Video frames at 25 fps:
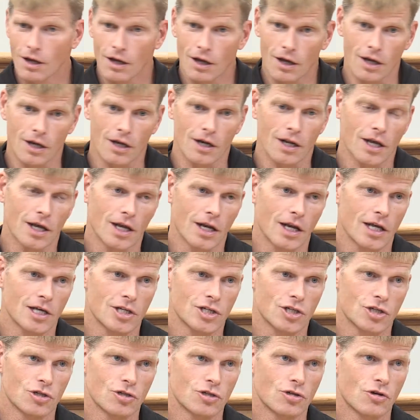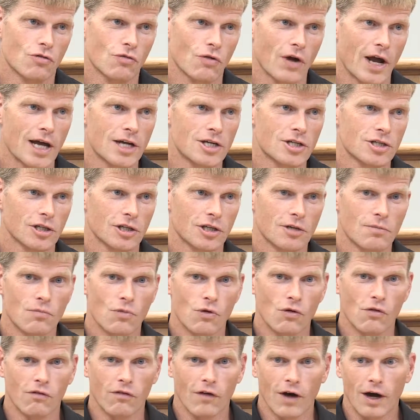And as you gradually
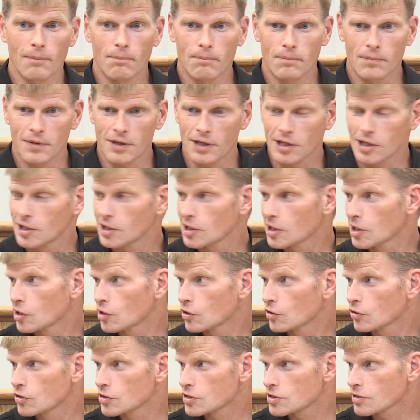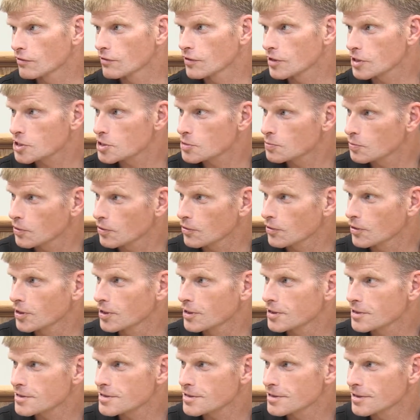move up in years of
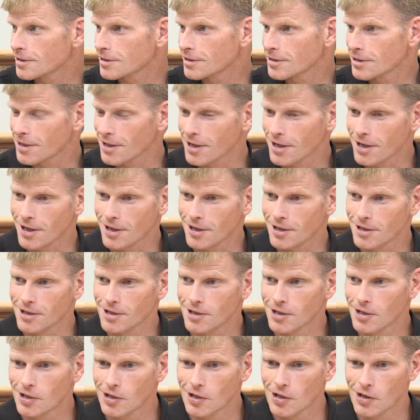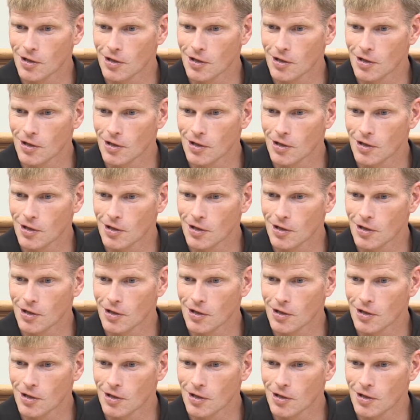experience and